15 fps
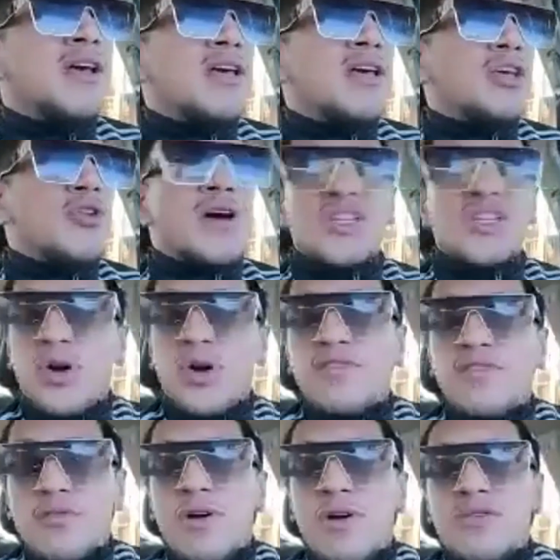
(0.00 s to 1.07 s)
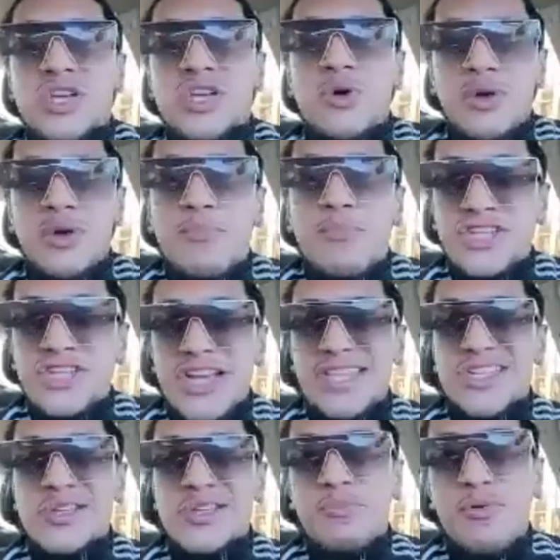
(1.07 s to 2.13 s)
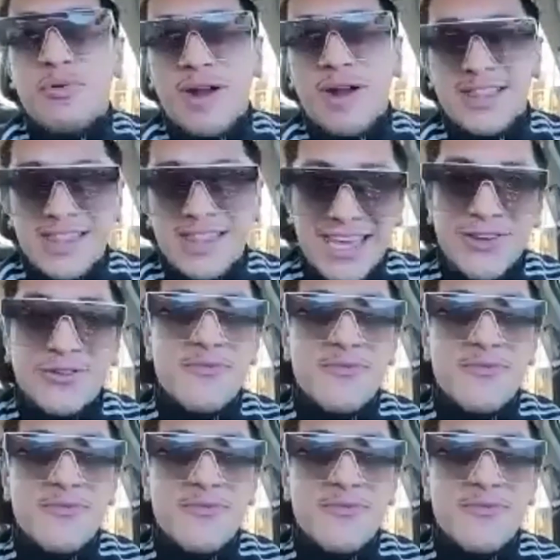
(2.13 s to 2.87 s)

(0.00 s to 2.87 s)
as one of your own. So we appreciate the support and thank you.